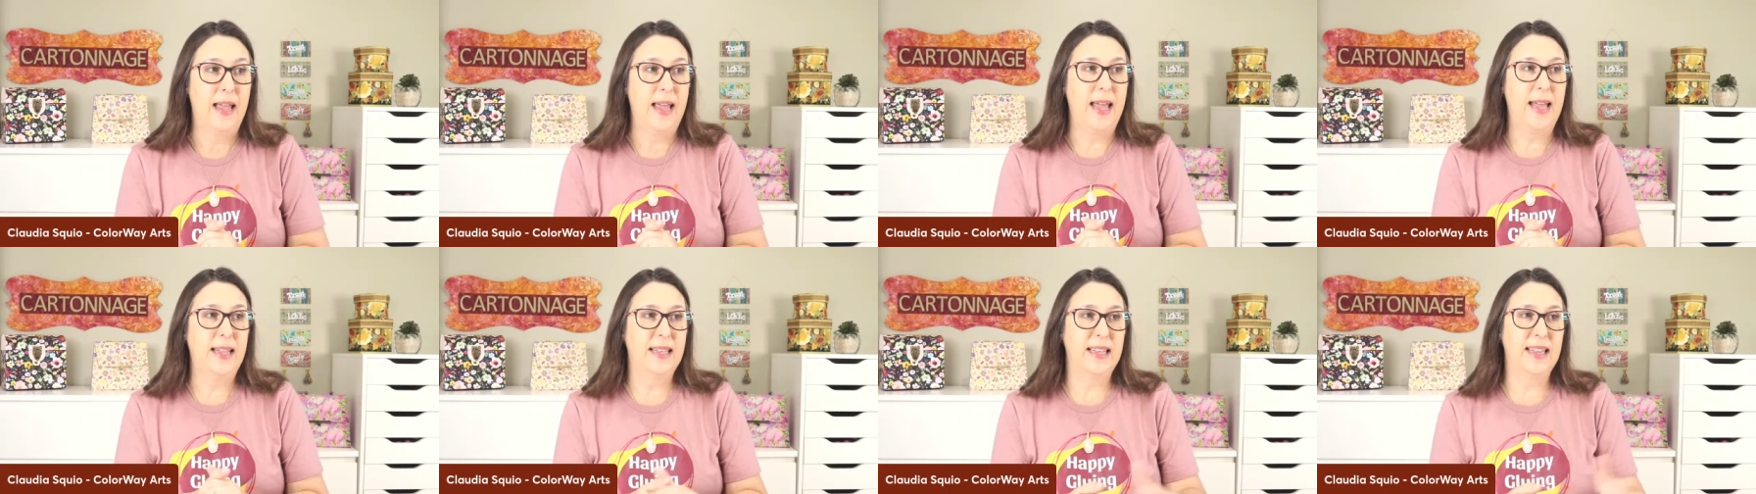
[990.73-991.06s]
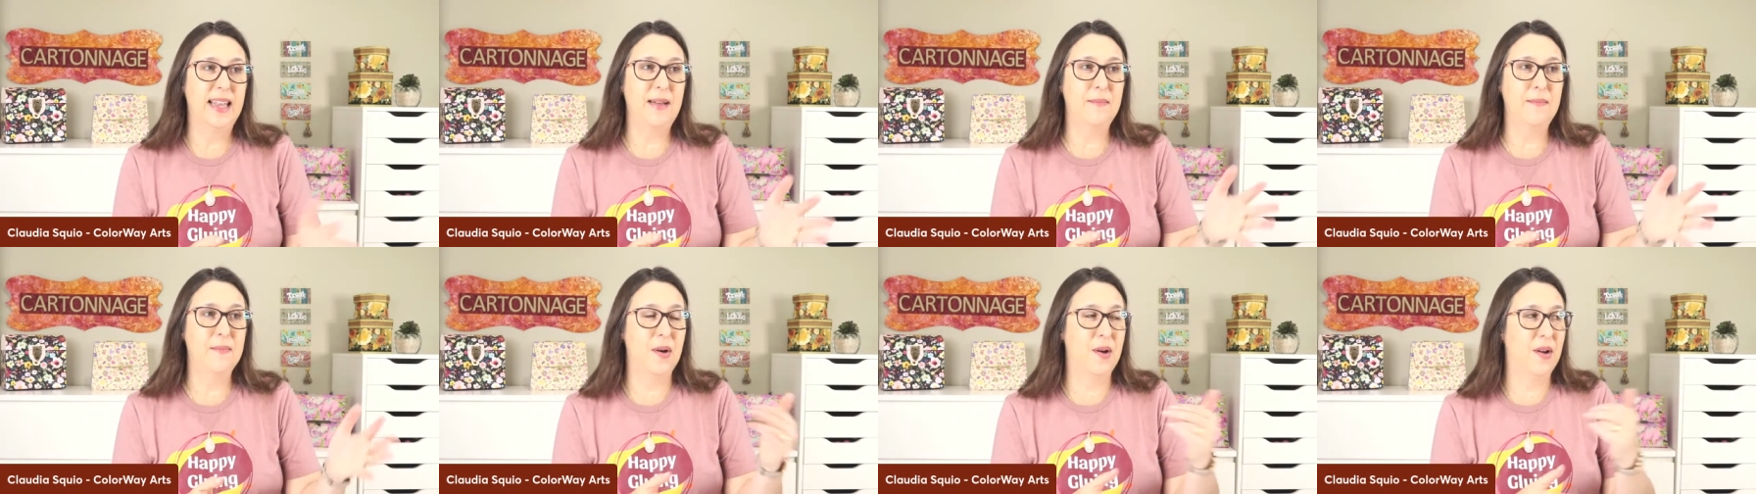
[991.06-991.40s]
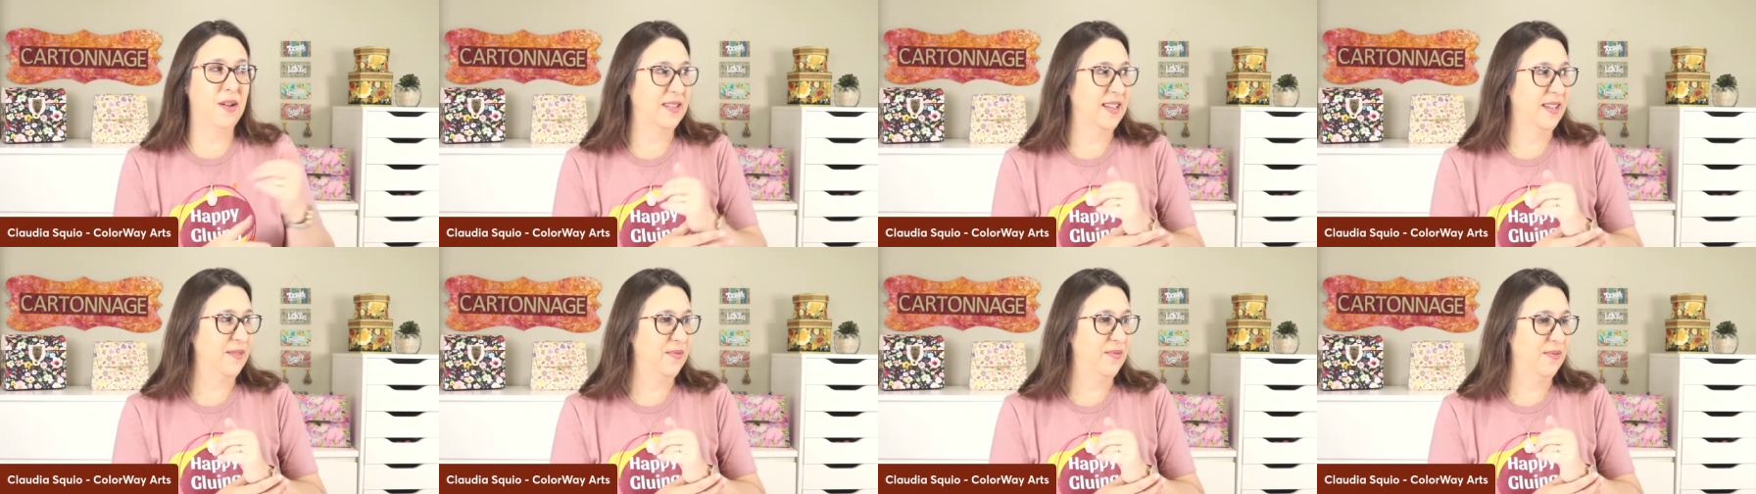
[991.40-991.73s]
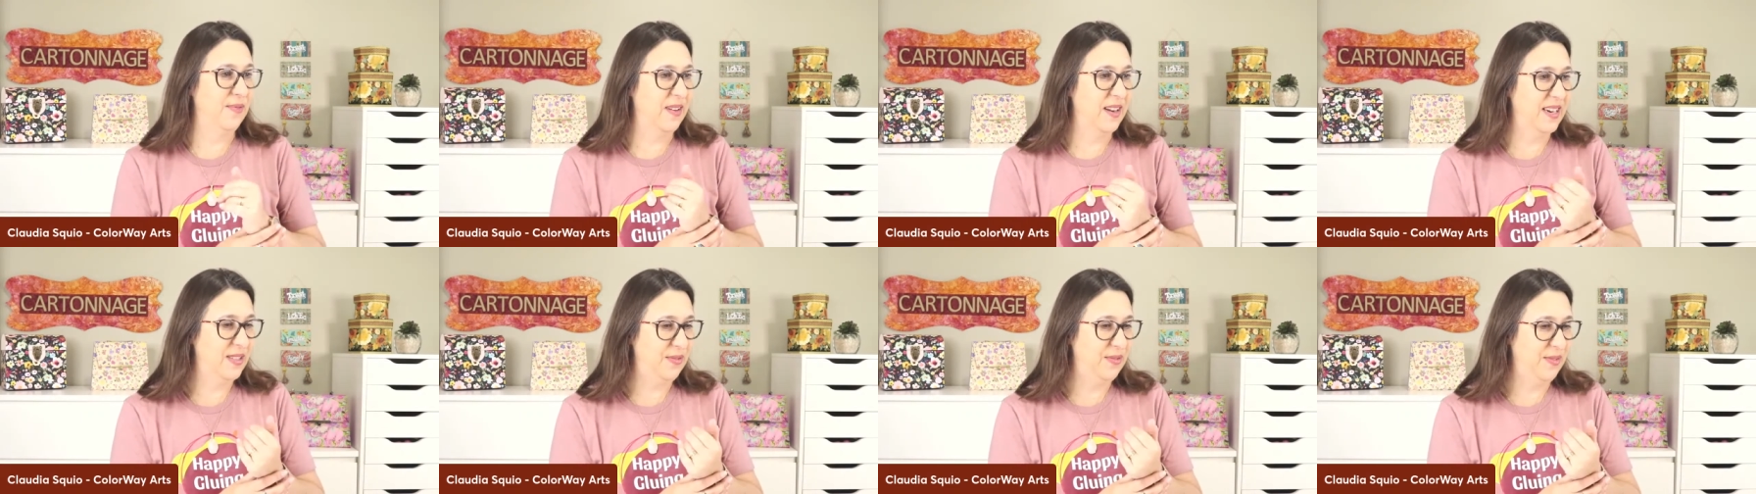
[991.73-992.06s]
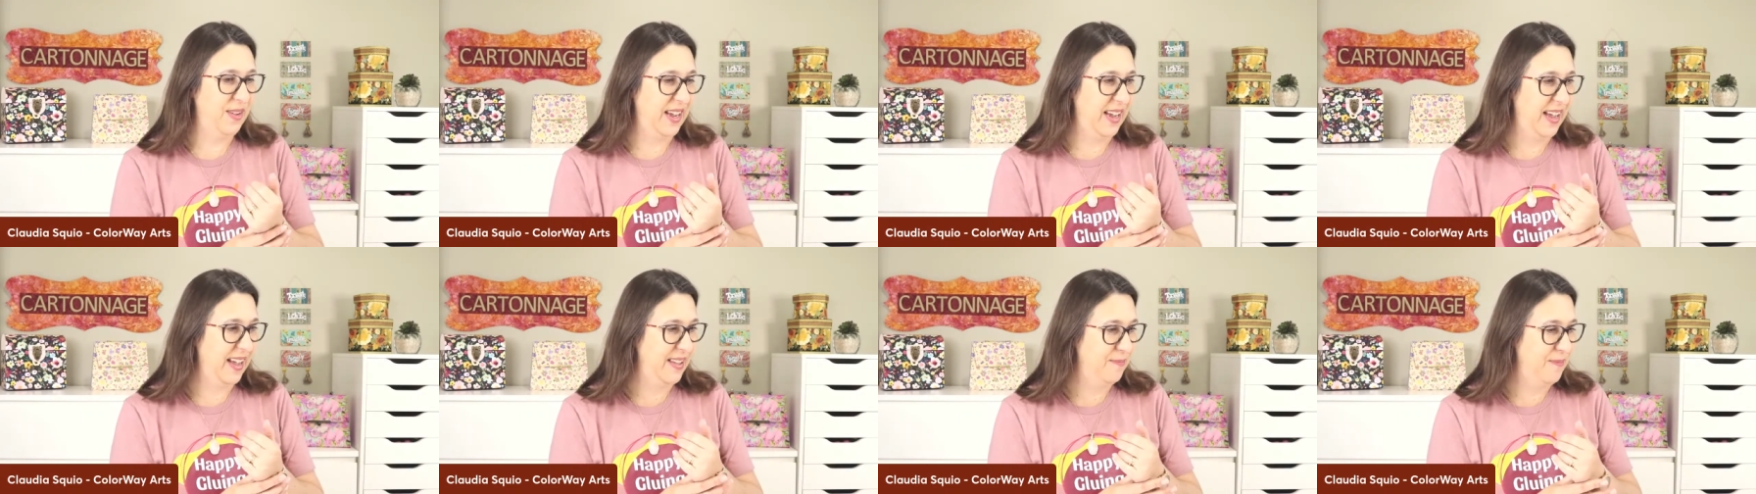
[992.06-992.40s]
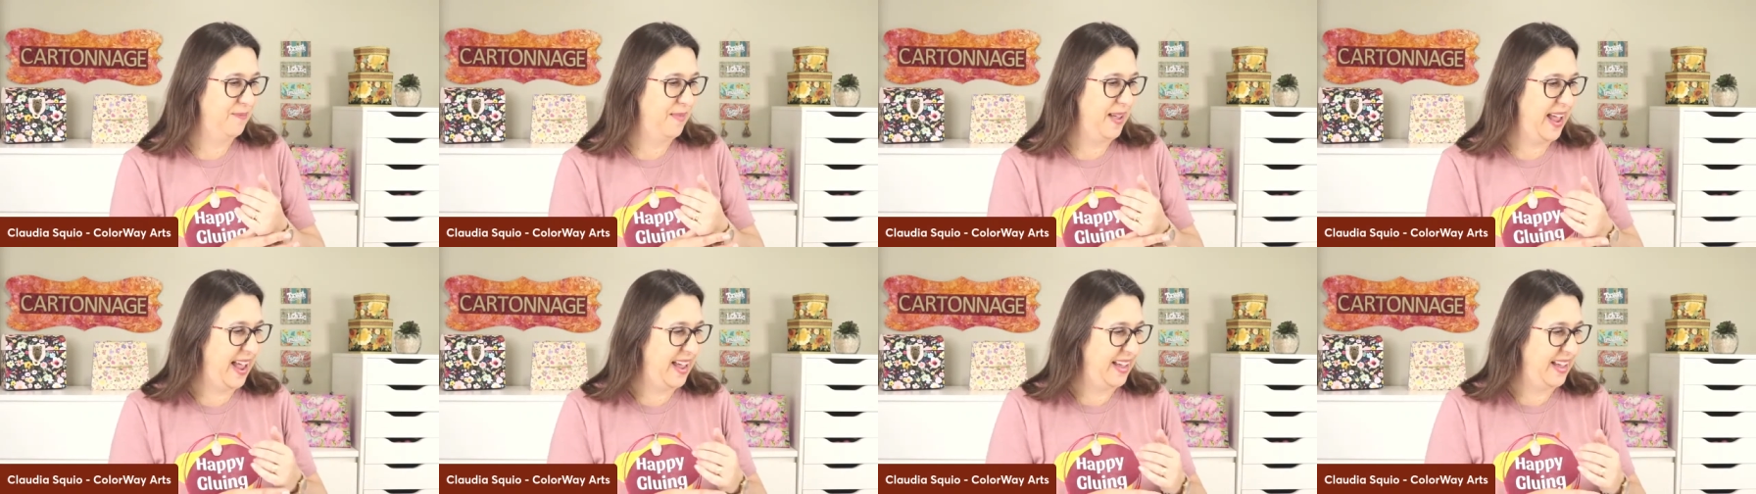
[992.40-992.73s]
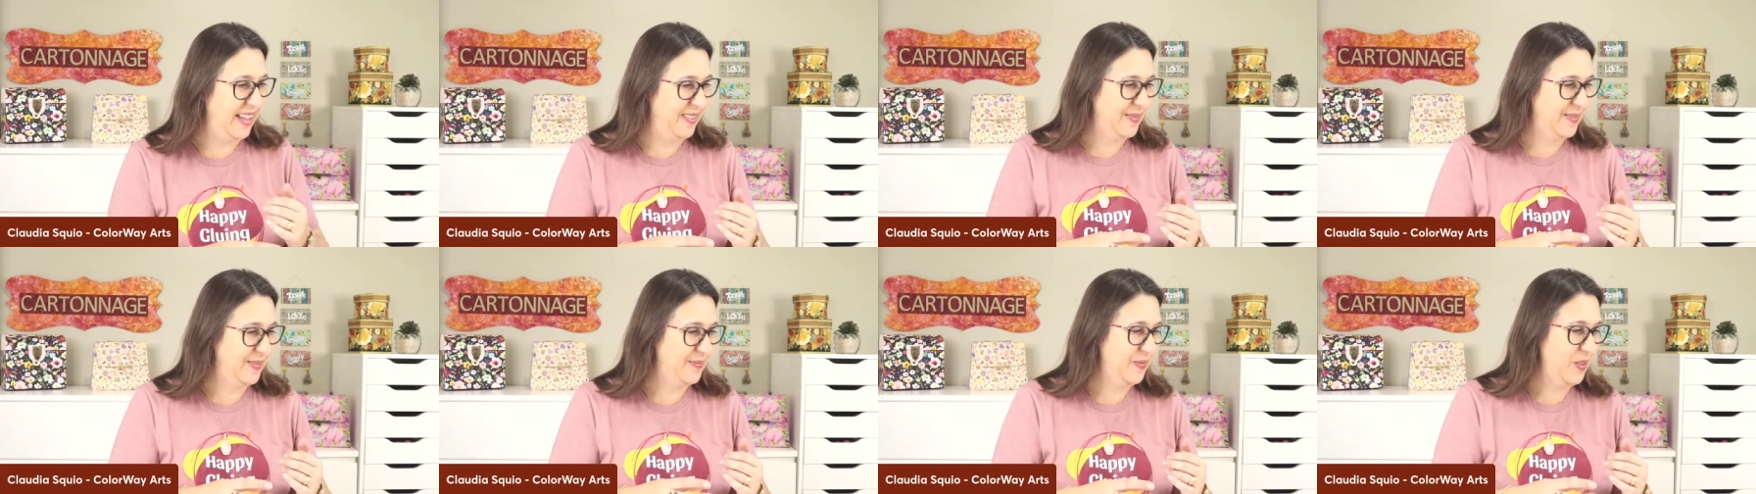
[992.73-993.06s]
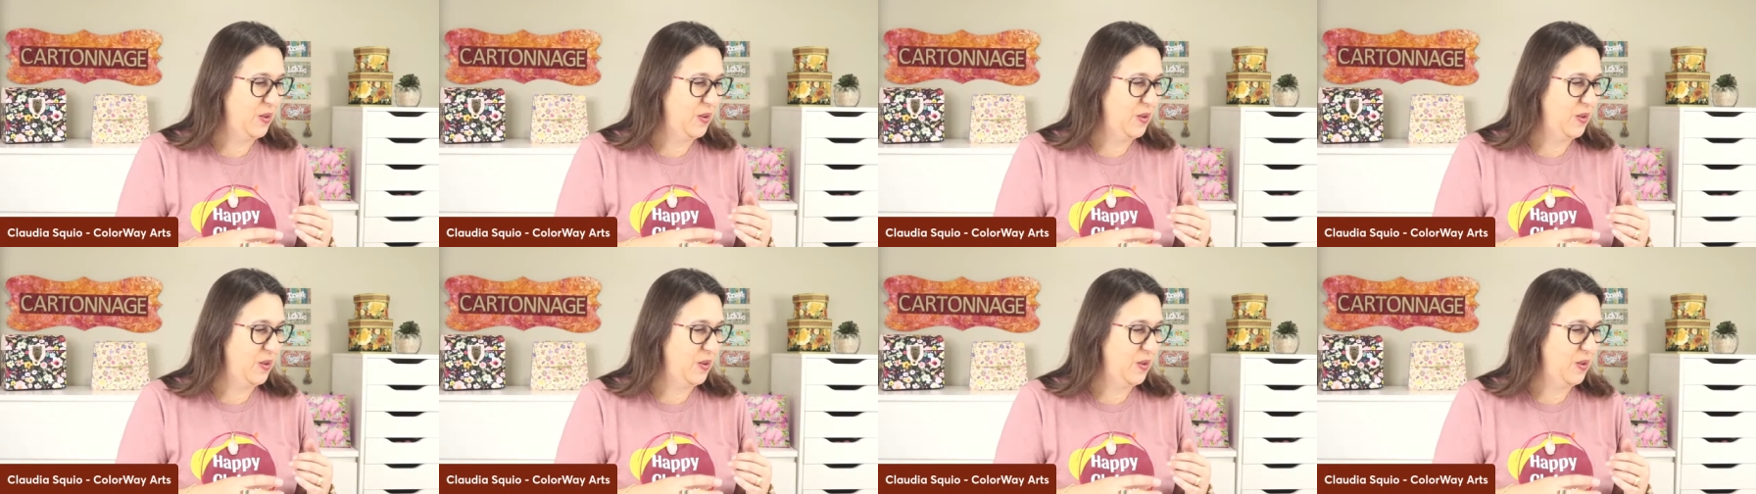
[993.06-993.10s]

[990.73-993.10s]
And then I bought the first thing I made